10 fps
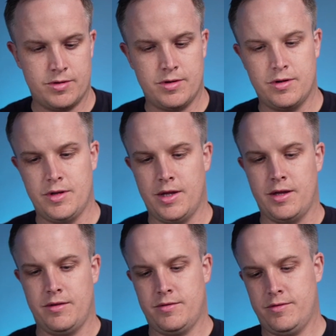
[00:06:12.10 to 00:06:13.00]
Oh yeah,
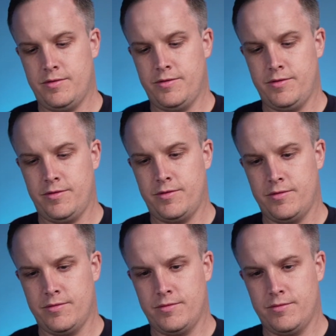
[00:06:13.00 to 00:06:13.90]
this is
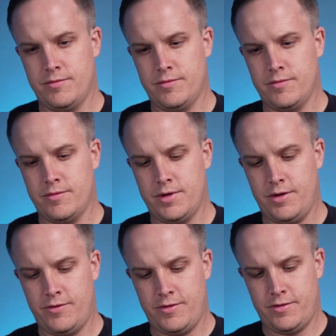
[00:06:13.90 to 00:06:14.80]
cool. What
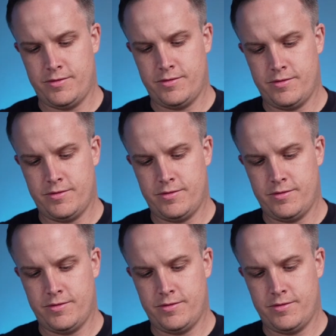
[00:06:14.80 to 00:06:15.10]
is this?